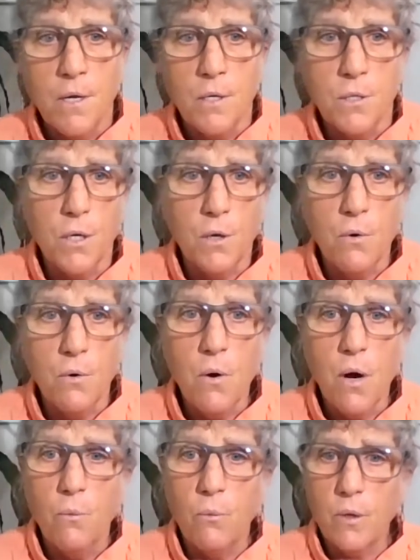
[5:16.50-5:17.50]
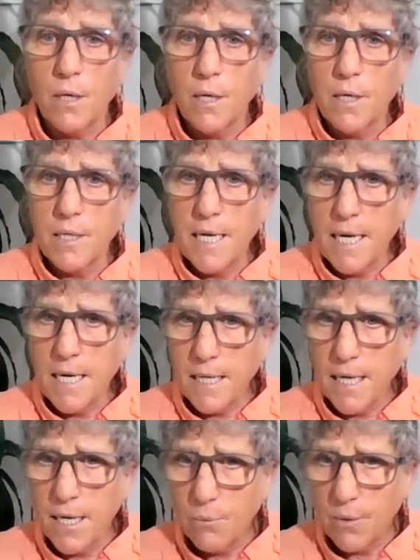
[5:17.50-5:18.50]
So we're going to take,
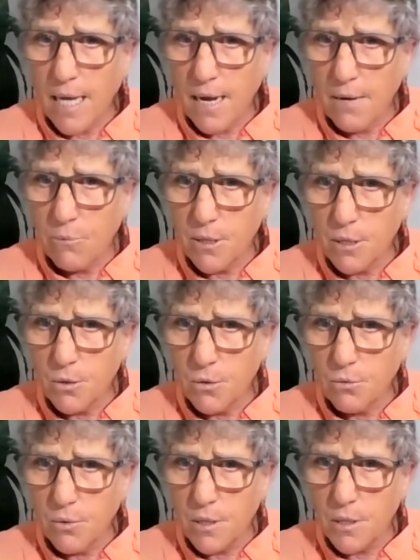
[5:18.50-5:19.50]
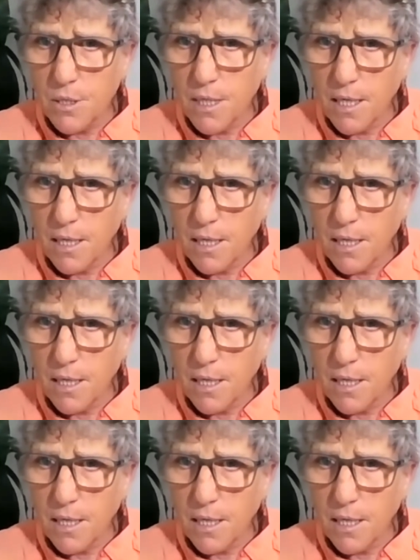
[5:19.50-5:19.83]
did you know that? And